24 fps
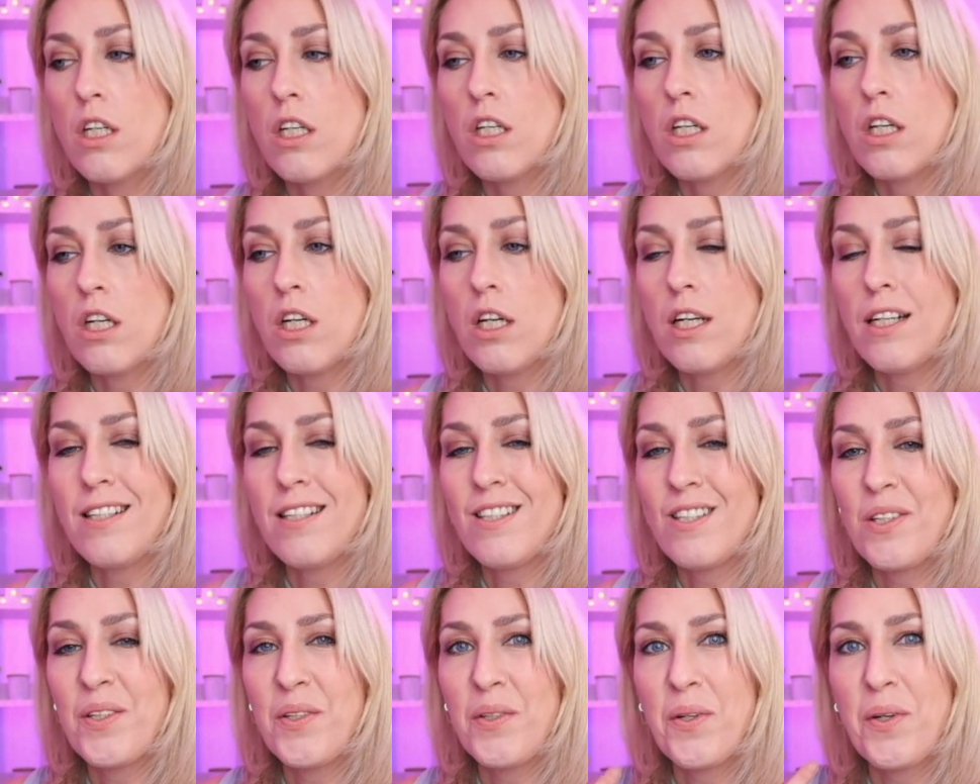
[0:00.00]
and
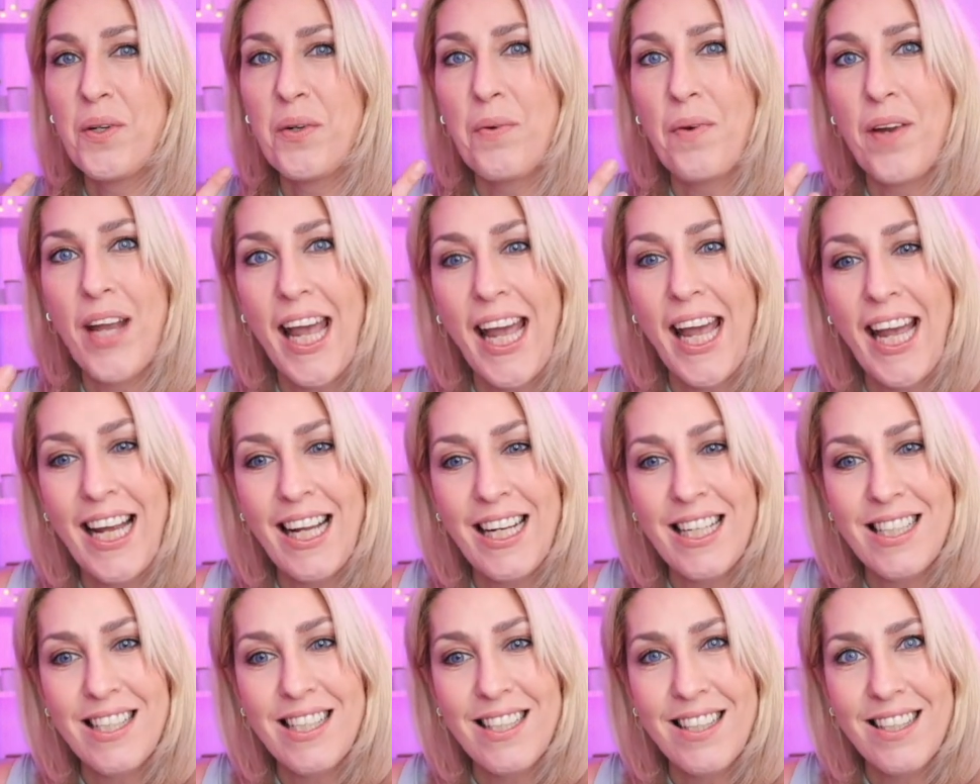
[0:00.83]
to
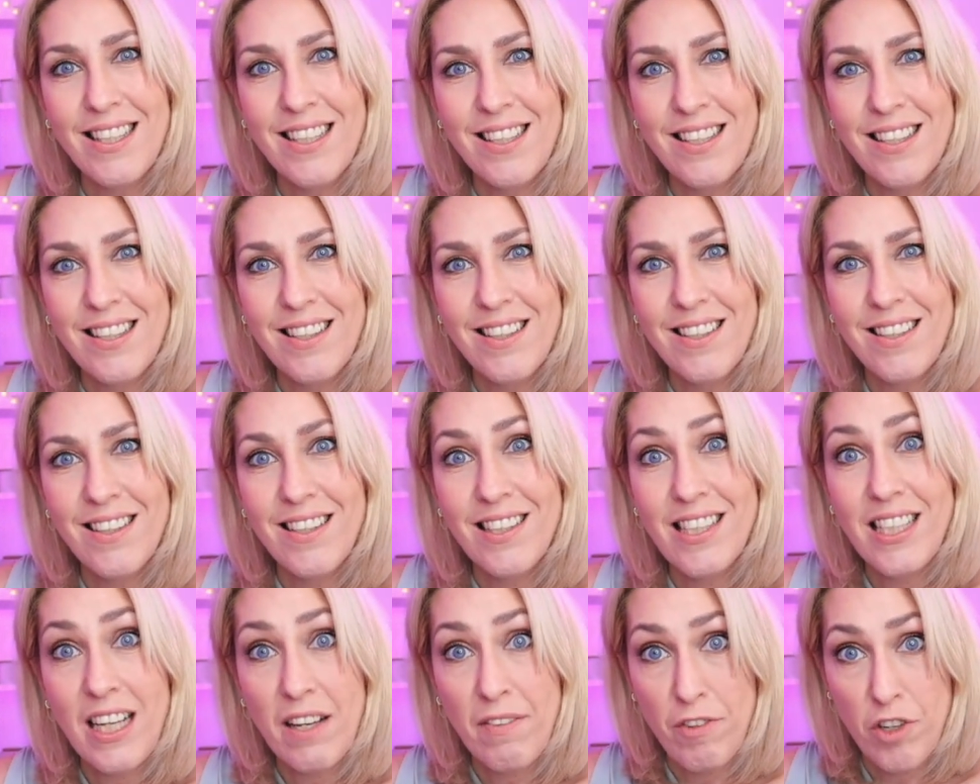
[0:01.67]
create
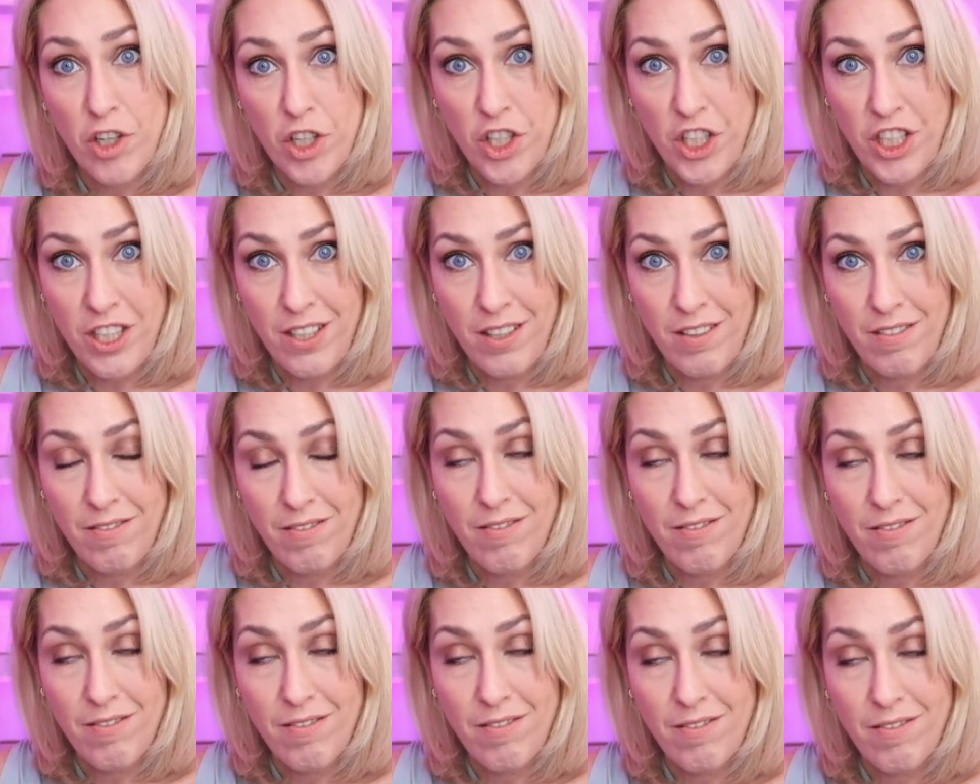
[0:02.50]
diversion,
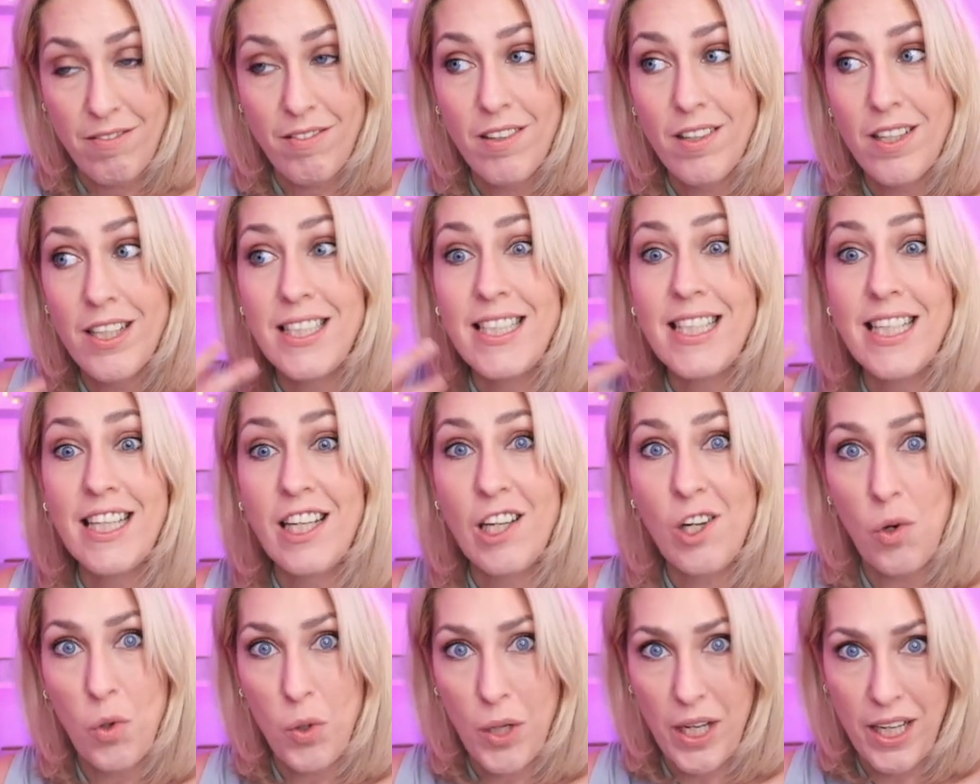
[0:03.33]
a
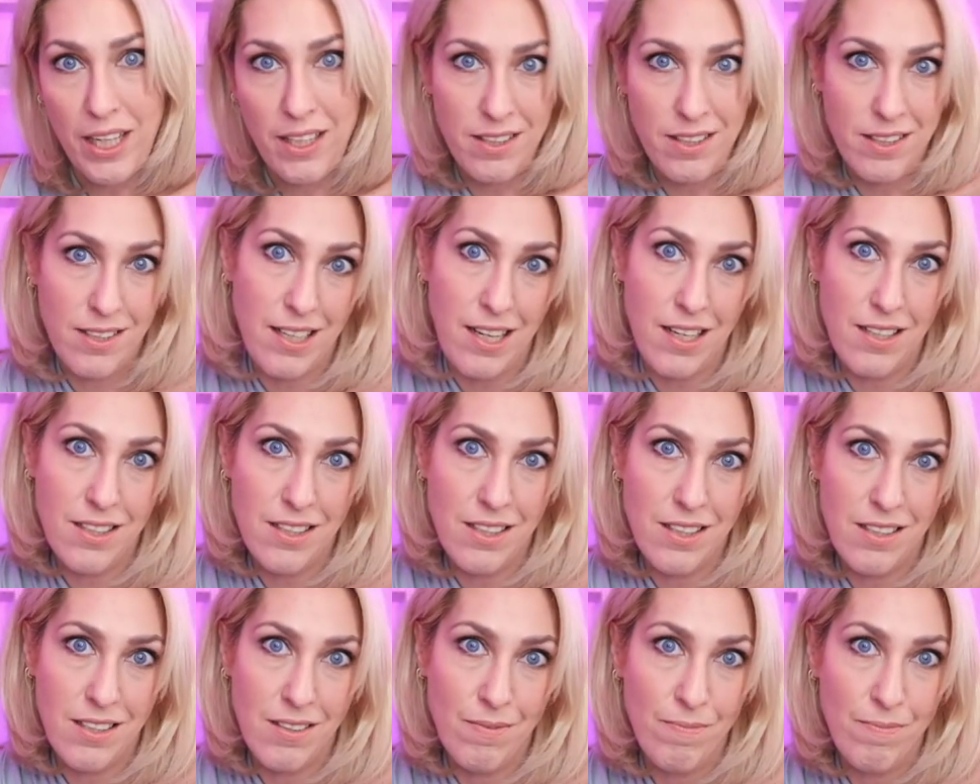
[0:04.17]
decoy in a
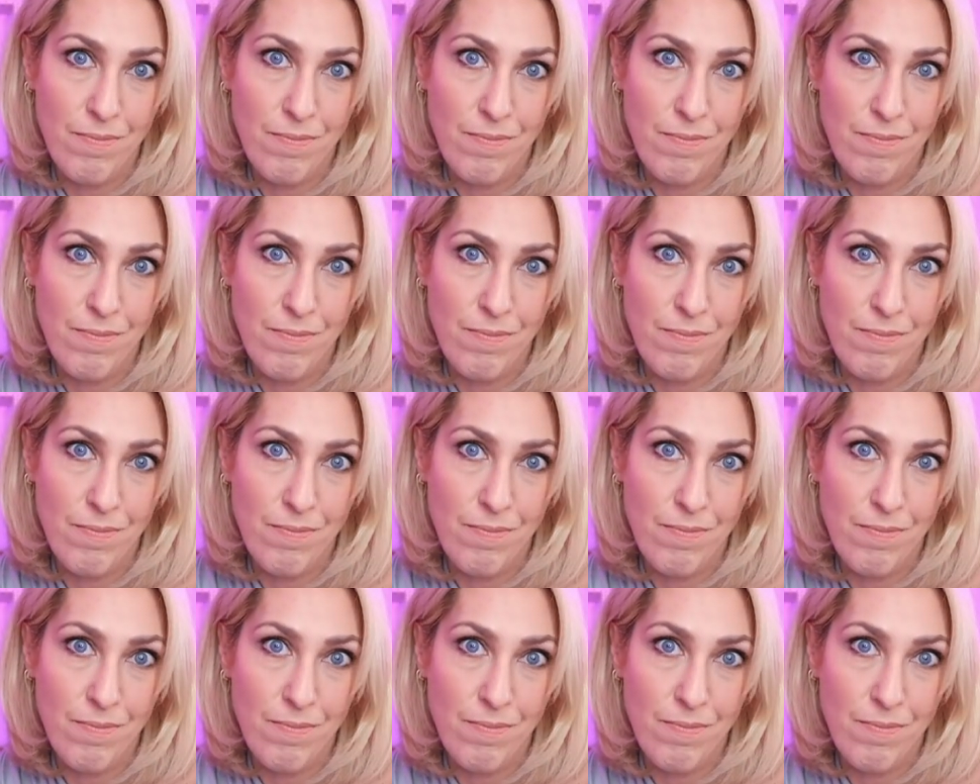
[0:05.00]
sense.